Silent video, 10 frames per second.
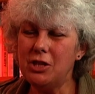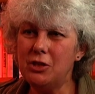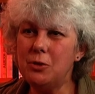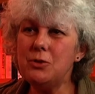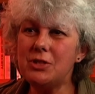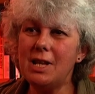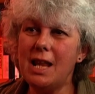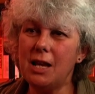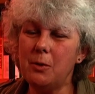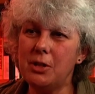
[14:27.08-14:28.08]
use the
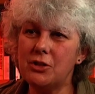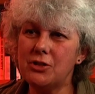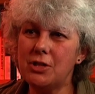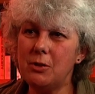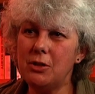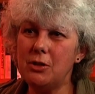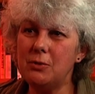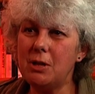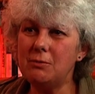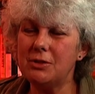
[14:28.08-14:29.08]
language so that you
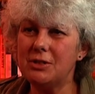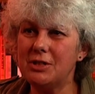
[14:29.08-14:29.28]
don't